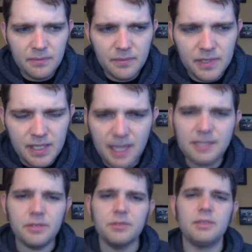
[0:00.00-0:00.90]
there's a lot
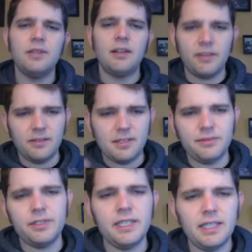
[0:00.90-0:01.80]
to healthcare
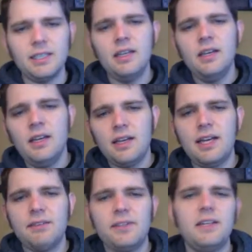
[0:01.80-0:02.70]
delivery and
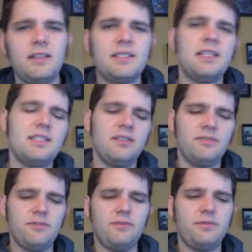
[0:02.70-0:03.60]
kind of getting a sense
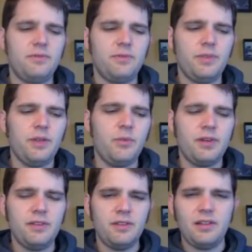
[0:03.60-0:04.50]
of,
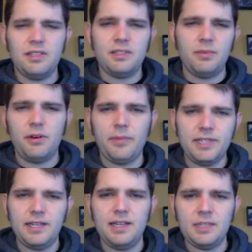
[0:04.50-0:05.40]
what are all these
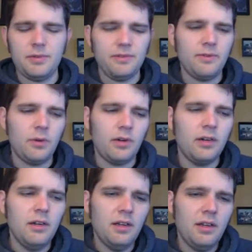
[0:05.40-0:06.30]
departments in a hospital for.
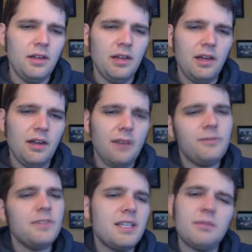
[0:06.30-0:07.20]

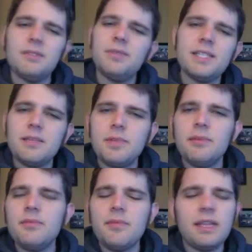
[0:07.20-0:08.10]
Hopefully somebody picks something
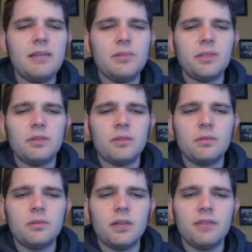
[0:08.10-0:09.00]
up from that. That'd be
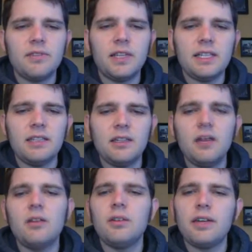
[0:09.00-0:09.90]
cool. Of like,
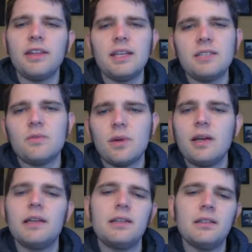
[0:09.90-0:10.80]
oh, okay, that's
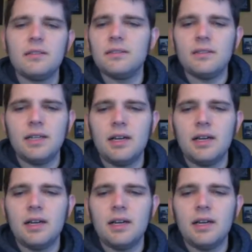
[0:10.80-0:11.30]
why,